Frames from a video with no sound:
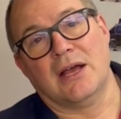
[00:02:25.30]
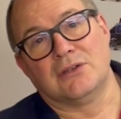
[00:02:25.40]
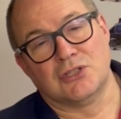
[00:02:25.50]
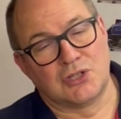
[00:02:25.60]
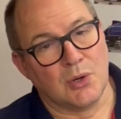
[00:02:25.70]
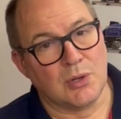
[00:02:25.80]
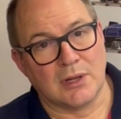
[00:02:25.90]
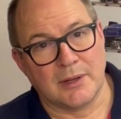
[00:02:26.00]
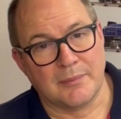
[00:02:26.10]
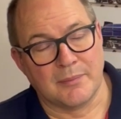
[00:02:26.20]
Just
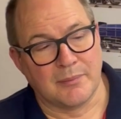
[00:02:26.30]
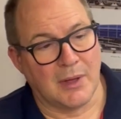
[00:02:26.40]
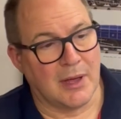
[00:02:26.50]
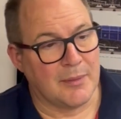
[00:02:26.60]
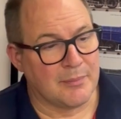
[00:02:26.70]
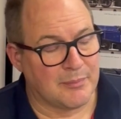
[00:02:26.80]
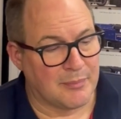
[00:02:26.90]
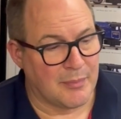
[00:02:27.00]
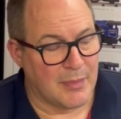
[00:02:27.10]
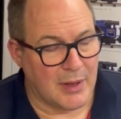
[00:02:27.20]
Google them. I'm
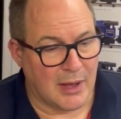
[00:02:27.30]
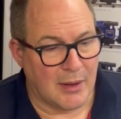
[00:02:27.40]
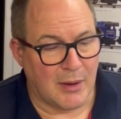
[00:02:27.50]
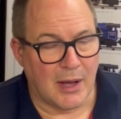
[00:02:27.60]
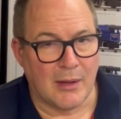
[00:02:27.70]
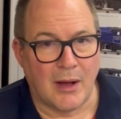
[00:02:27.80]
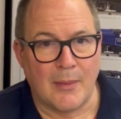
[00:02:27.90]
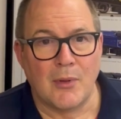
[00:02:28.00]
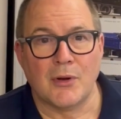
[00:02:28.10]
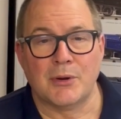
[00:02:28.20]

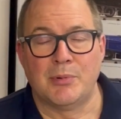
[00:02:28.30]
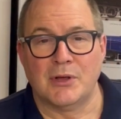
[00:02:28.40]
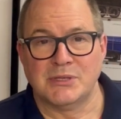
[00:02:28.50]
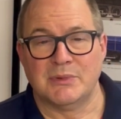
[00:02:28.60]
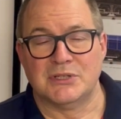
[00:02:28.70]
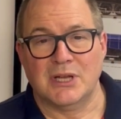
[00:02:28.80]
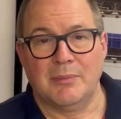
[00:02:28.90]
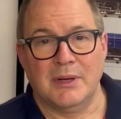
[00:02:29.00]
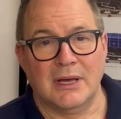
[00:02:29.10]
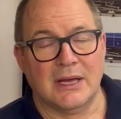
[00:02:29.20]
not going to put those images up
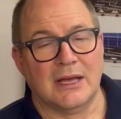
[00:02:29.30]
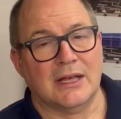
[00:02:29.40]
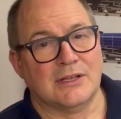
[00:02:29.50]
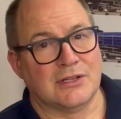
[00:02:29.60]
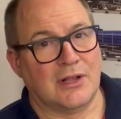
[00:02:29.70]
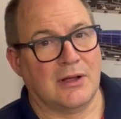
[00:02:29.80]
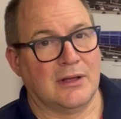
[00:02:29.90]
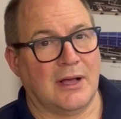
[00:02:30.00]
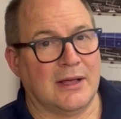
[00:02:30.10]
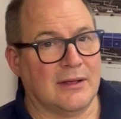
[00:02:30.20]
here so that
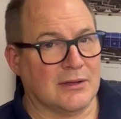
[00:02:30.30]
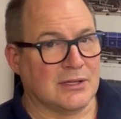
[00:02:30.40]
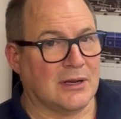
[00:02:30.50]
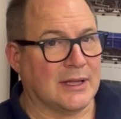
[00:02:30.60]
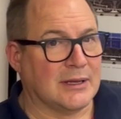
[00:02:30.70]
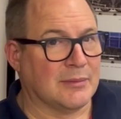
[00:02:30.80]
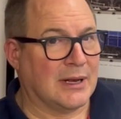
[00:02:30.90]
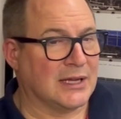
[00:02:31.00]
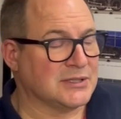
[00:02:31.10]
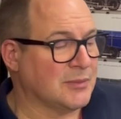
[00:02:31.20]
because I'll end up
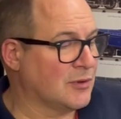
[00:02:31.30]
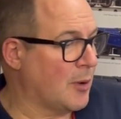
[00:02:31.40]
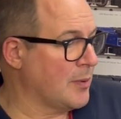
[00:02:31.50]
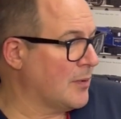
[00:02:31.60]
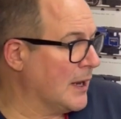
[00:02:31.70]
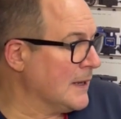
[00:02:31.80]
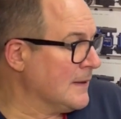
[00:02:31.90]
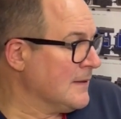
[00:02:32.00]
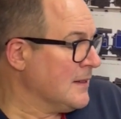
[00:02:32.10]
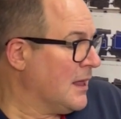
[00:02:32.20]
clashing with copyright.
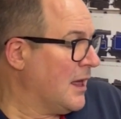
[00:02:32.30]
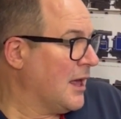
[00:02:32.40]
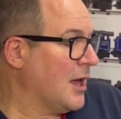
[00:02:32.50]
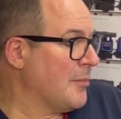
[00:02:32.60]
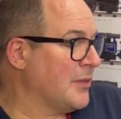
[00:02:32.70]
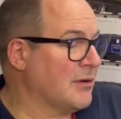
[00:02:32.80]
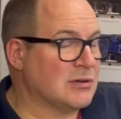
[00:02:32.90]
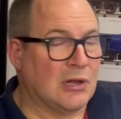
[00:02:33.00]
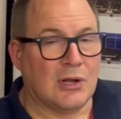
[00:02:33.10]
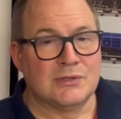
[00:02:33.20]
But there was
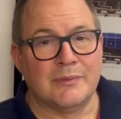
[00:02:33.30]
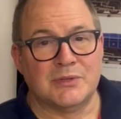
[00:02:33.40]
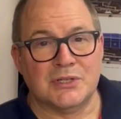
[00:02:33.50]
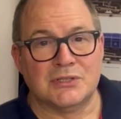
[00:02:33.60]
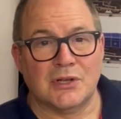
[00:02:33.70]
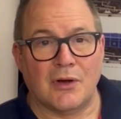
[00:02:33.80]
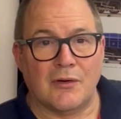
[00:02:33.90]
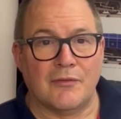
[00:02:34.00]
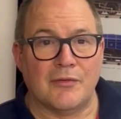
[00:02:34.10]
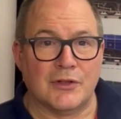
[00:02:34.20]
lots of images
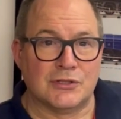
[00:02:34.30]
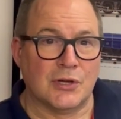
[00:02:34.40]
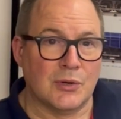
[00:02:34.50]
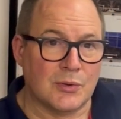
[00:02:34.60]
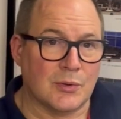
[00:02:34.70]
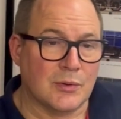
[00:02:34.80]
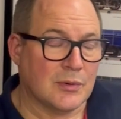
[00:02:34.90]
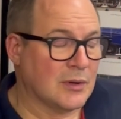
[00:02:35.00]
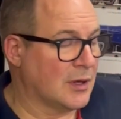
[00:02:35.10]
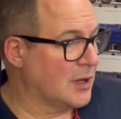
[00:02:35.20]
of the two
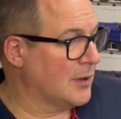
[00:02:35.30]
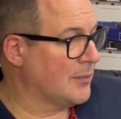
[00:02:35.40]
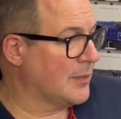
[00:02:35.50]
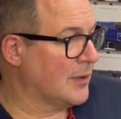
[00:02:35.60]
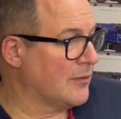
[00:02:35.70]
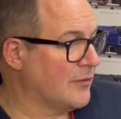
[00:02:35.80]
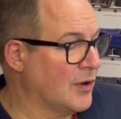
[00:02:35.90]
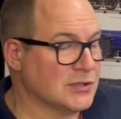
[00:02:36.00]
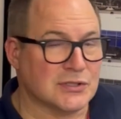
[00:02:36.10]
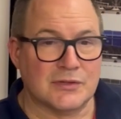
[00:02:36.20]

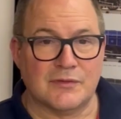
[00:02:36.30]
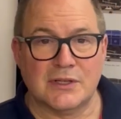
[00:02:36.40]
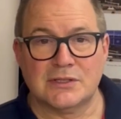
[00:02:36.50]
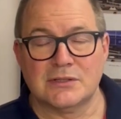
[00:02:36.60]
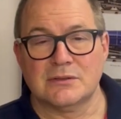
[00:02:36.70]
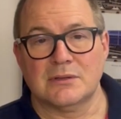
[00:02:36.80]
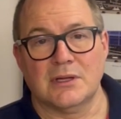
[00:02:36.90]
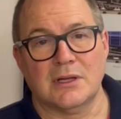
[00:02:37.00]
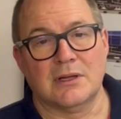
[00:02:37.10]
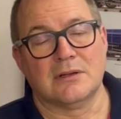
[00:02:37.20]
versions of this
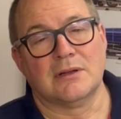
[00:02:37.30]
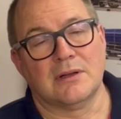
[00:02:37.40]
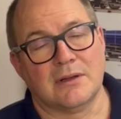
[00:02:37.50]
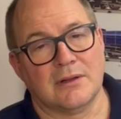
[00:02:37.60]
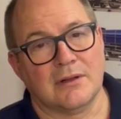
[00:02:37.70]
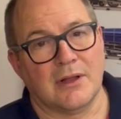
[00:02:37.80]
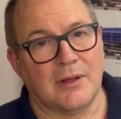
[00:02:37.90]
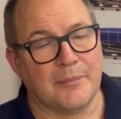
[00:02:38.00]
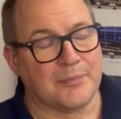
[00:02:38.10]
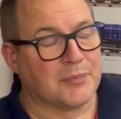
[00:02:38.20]

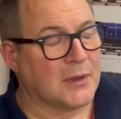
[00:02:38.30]
um,